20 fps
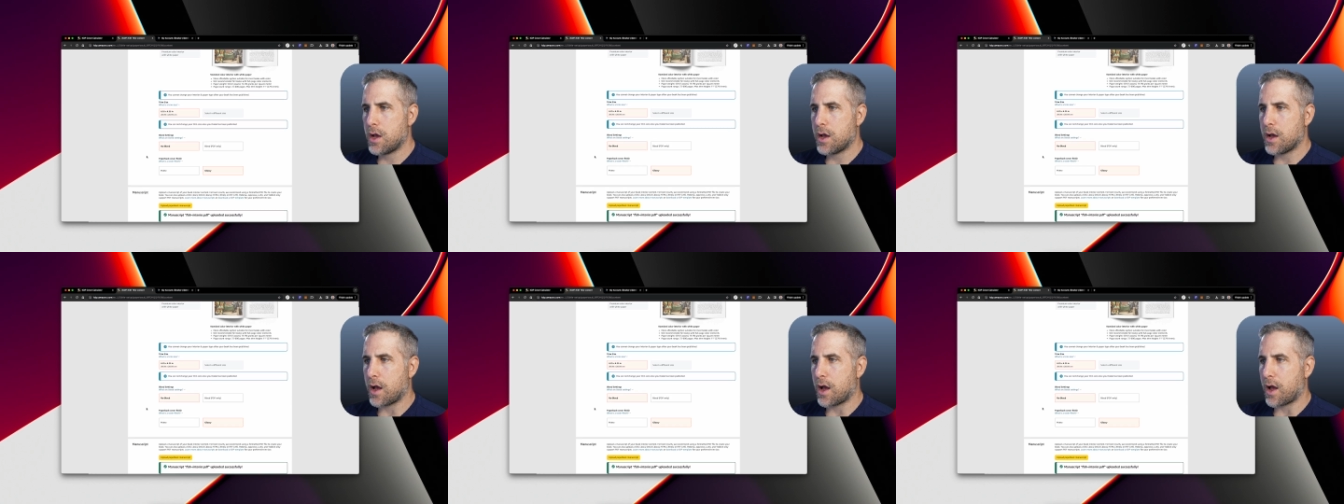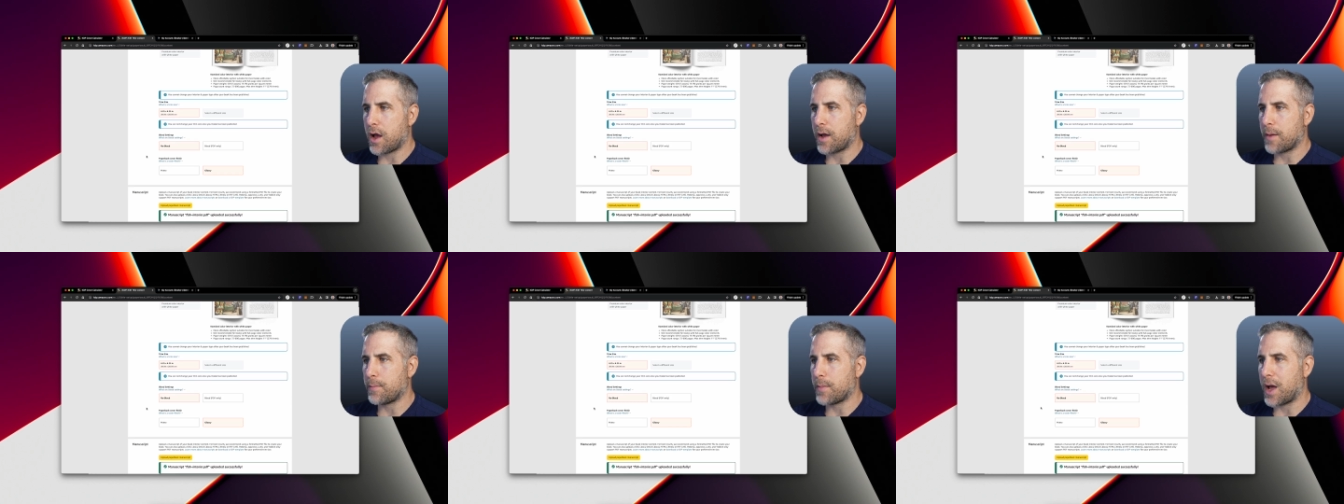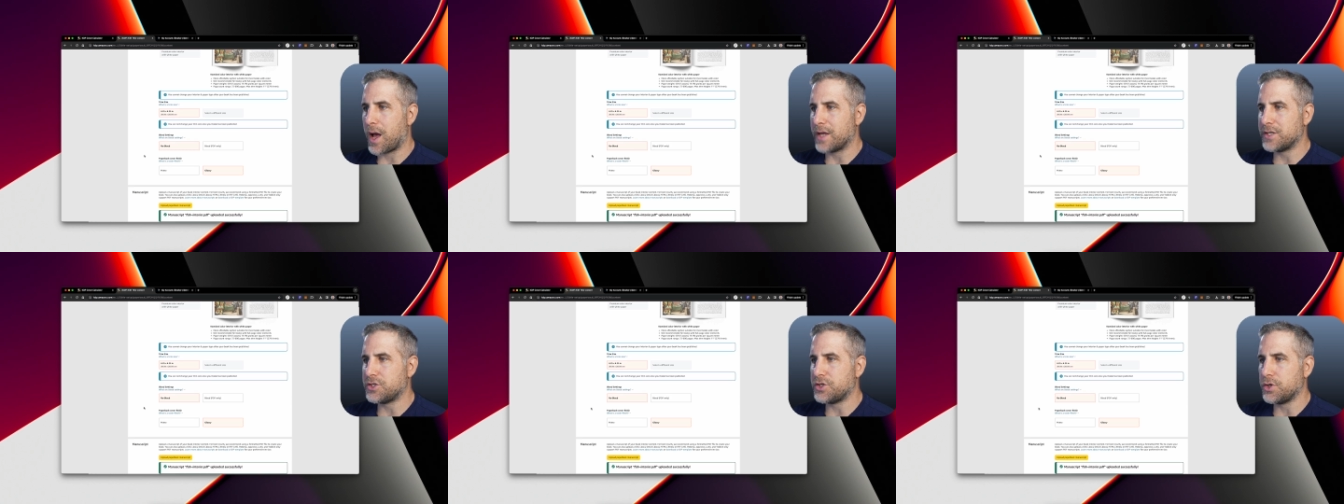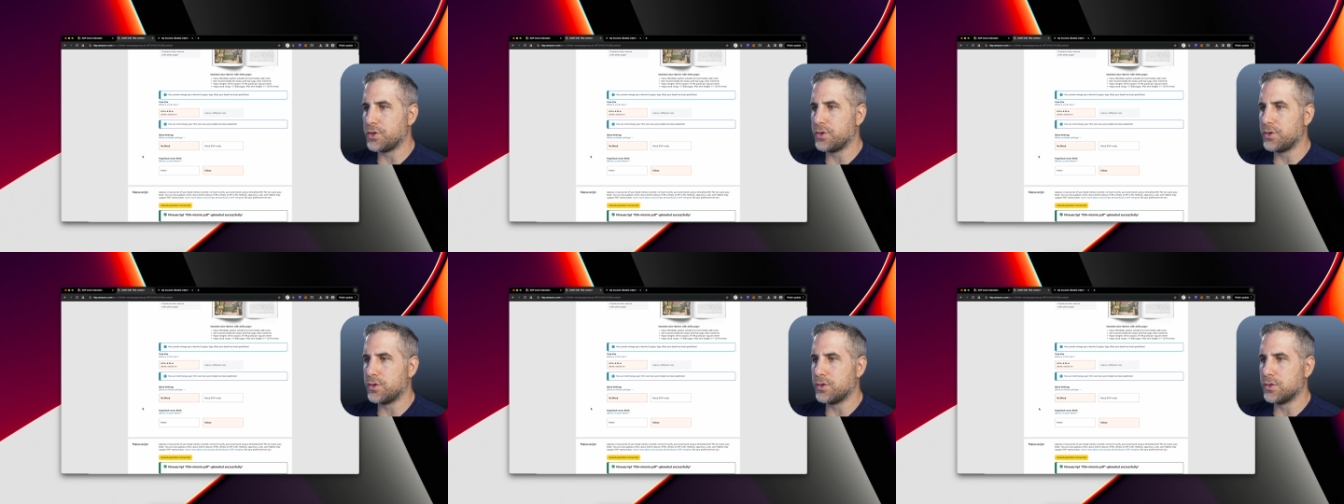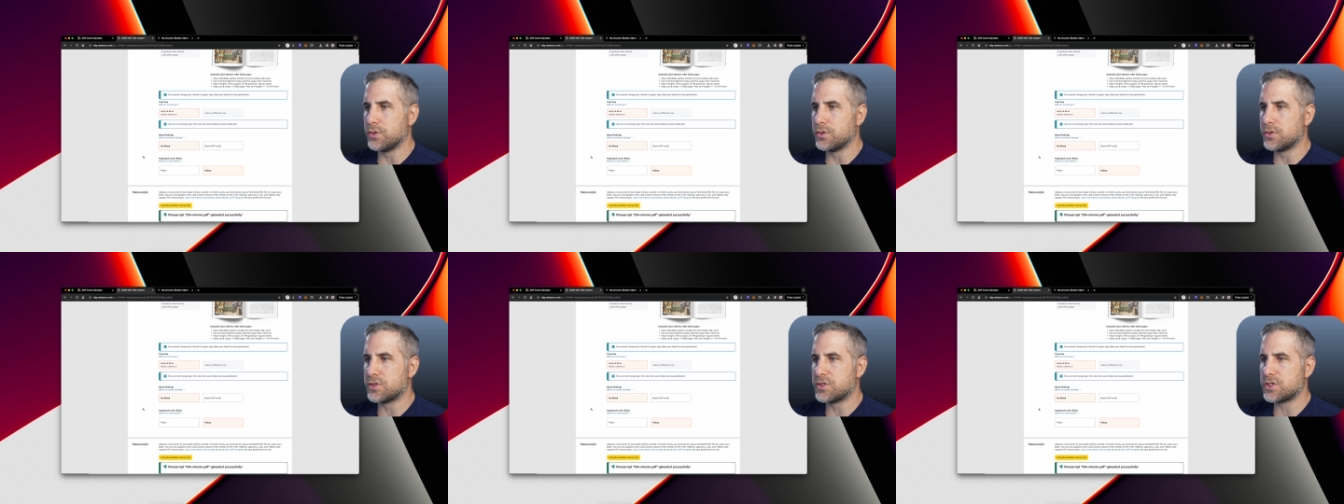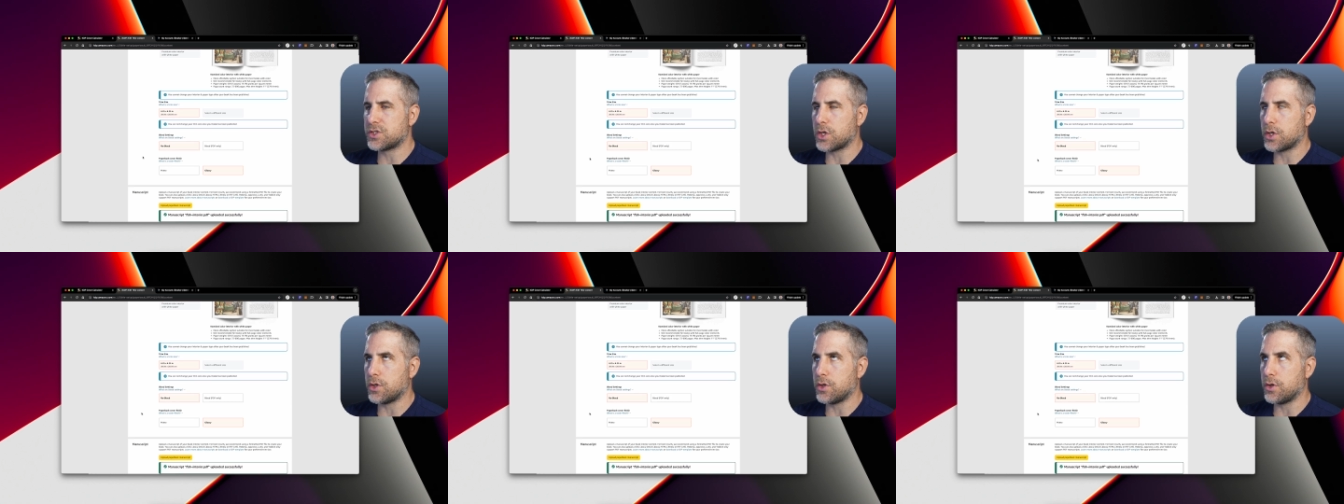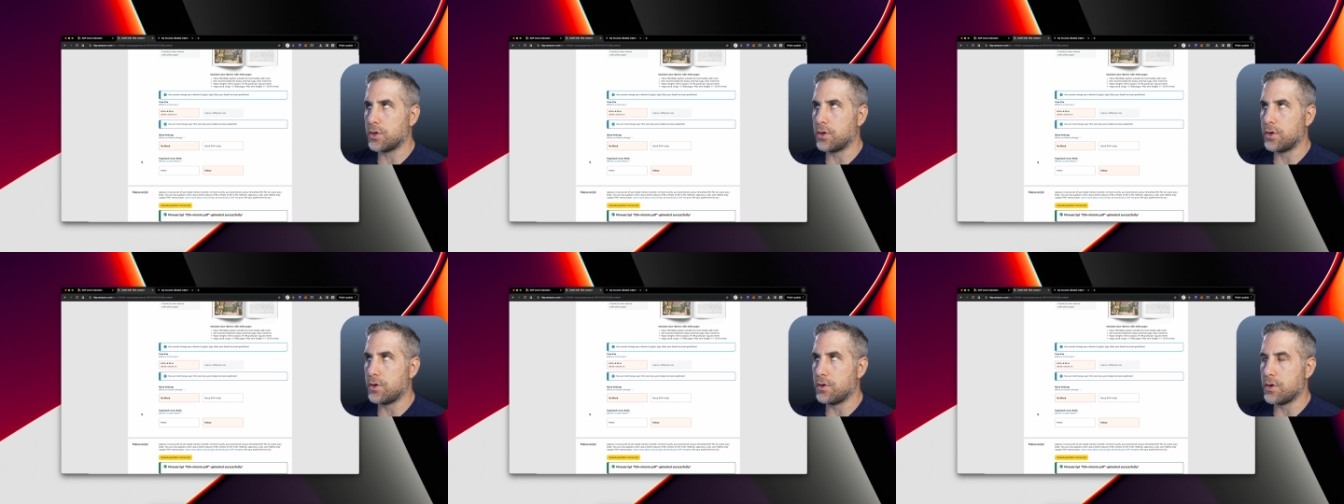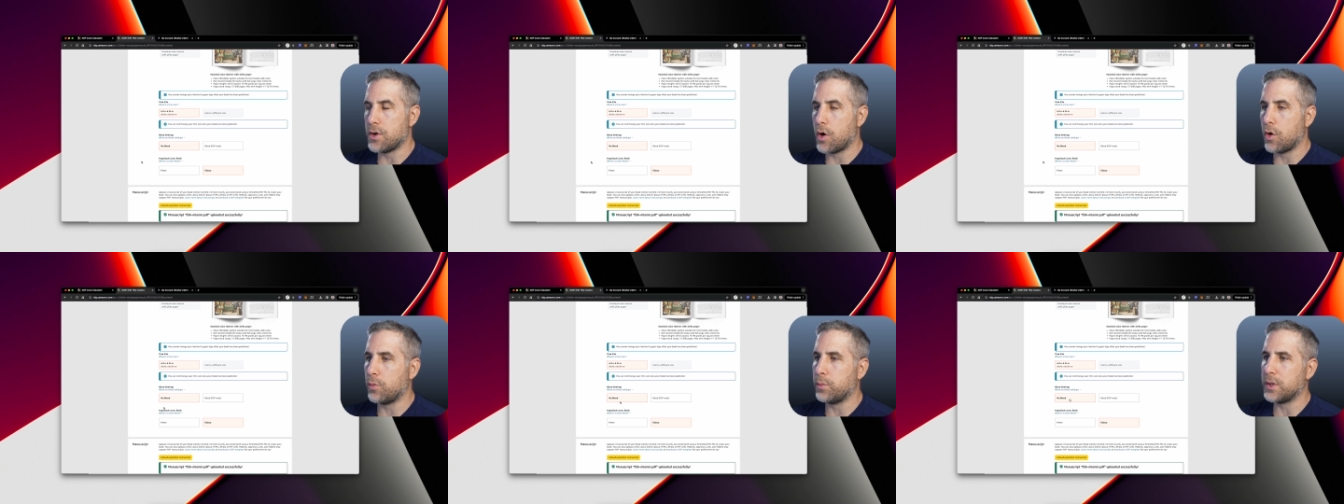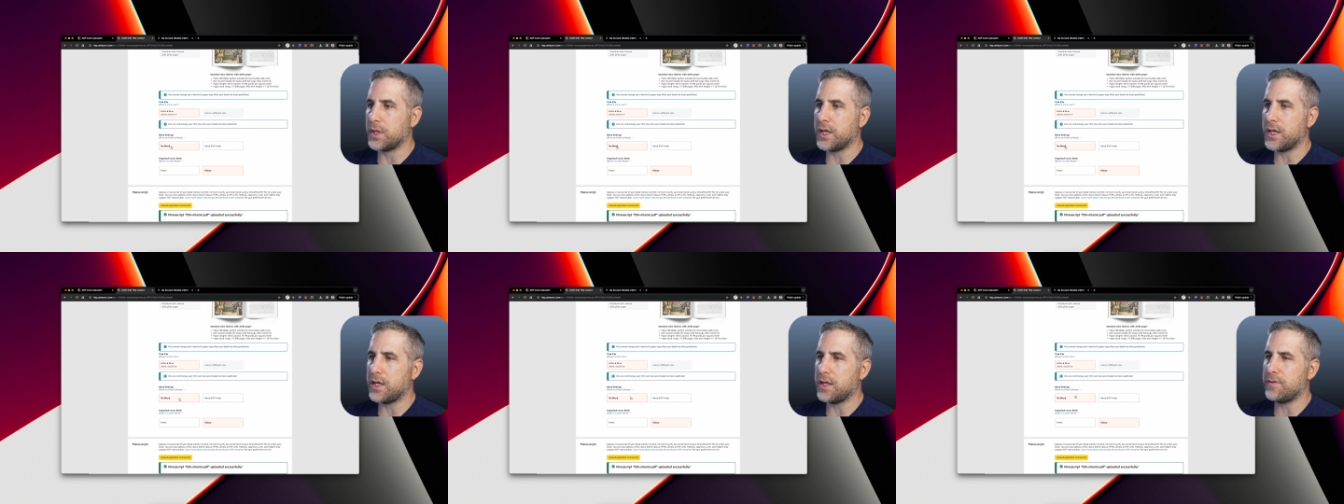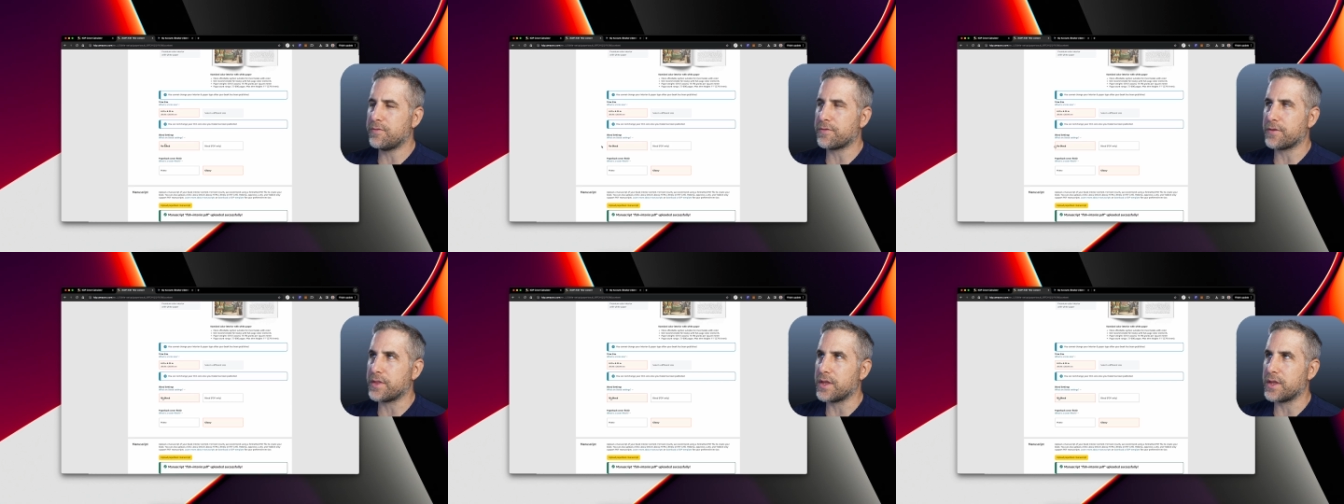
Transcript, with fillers: Um, I choose No Bleed for